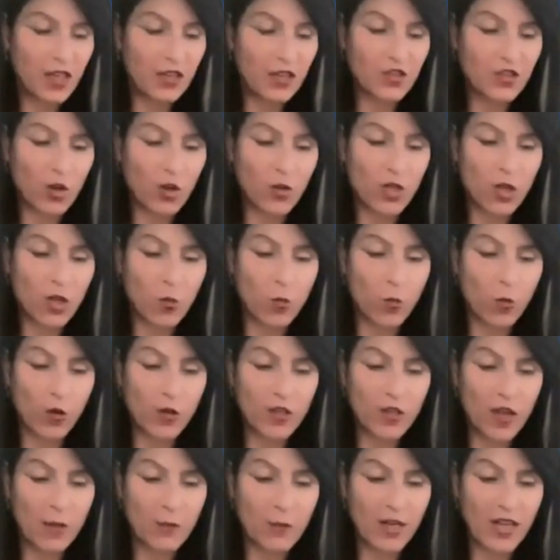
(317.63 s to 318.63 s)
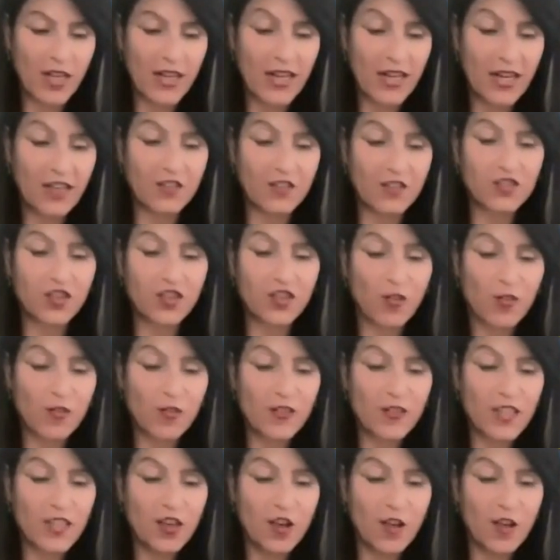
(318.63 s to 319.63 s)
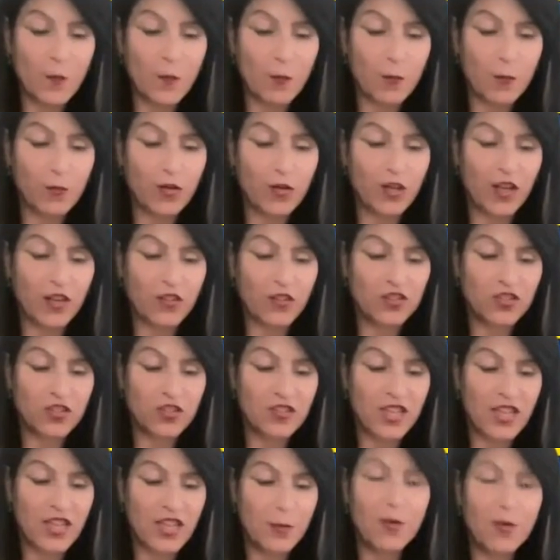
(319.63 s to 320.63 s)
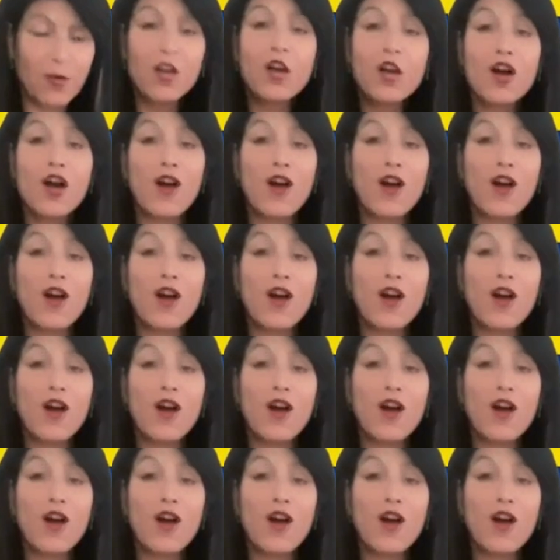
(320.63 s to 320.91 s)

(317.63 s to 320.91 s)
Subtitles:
Tony Award nominated, and is currently on the production team